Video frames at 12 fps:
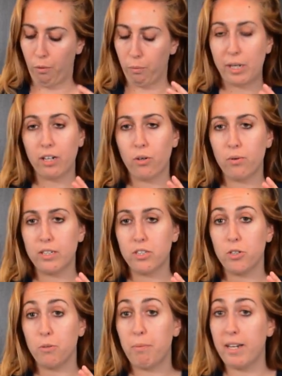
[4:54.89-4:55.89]
We are going
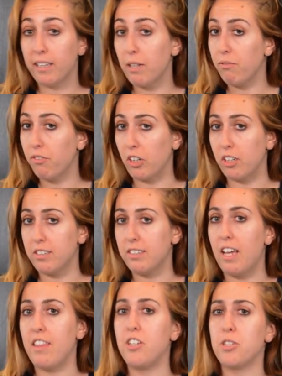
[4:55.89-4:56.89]
to pit them
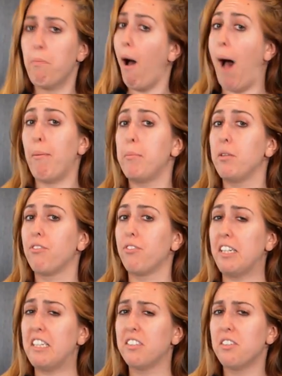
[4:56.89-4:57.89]
first and then just pop them in the
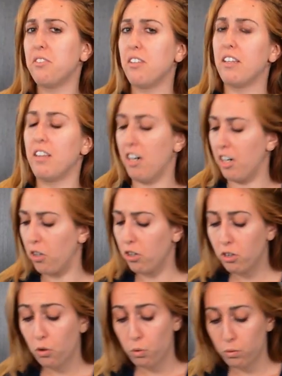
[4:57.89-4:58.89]
freezer so that they're at a
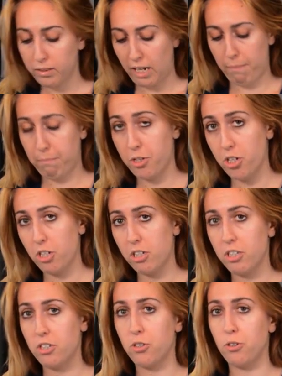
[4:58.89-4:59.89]
good cool
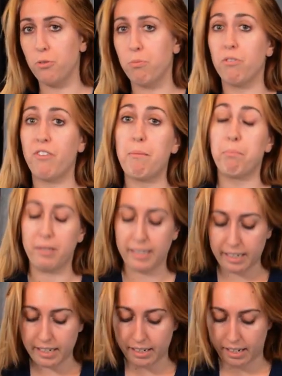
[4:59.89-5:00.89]
temperature to prevent
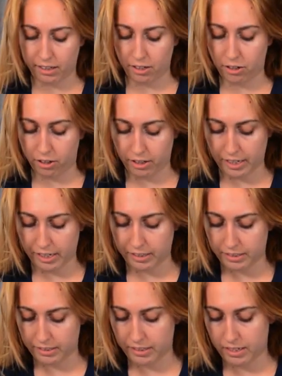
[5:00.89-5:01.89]
bleeding in the
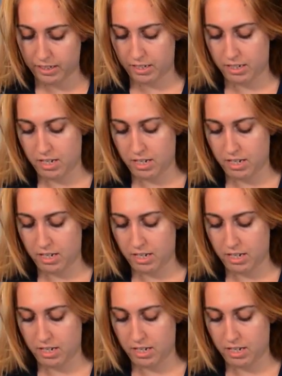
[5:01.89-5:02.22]
cookies.